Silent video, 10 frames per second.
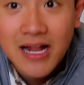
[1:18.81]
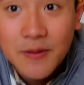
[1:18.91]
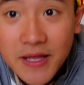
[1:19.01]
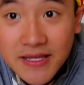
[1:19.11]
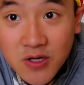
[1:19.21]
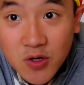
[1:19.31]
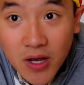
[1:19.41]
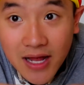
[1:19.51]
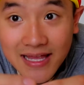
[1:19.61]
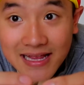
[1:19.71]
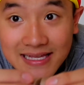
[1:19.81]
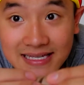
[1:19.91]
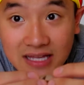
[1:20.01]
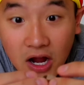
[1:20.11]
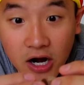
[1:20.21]
them into a little
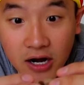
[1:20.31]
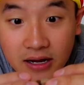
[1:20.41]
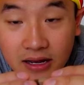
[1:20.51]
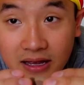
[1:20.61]
star.